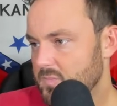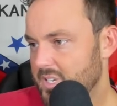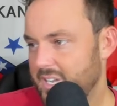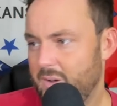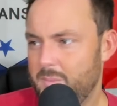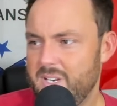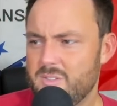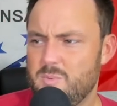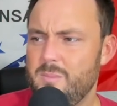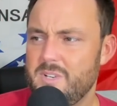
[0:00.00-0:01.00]
And now, I mean, that
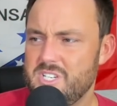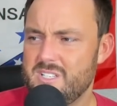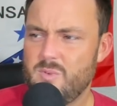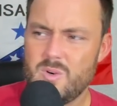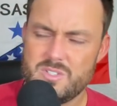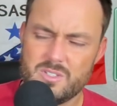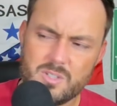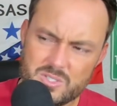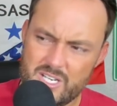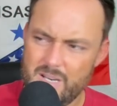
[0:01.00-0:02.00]
was pretty much it as far as the
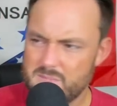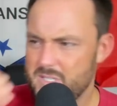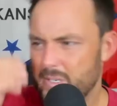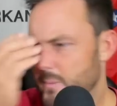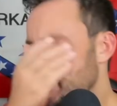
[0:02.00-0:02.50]
close games go.